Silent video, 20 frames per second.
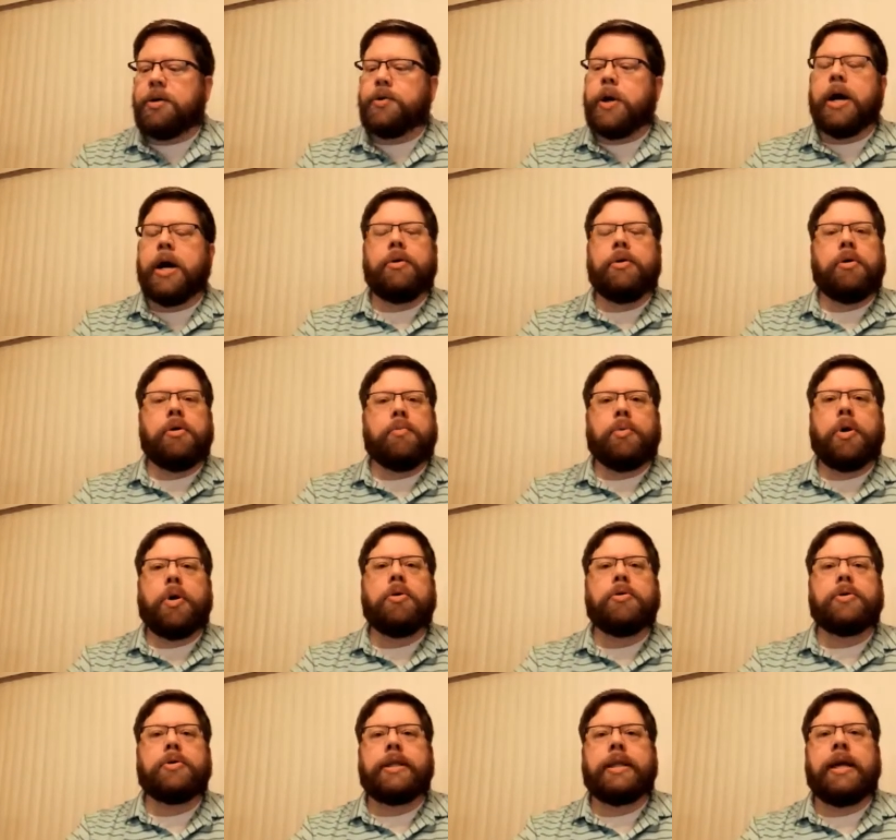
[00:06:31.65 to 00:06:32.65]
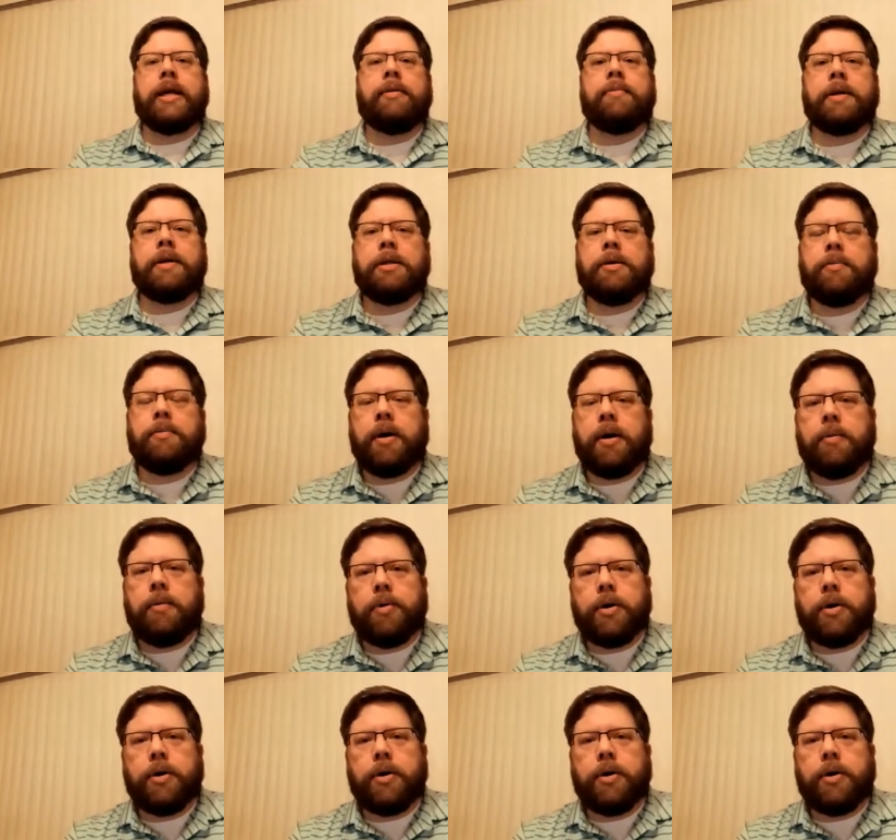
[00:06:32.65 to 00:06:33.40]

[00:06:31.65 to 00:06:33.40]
try to approach them as a, a,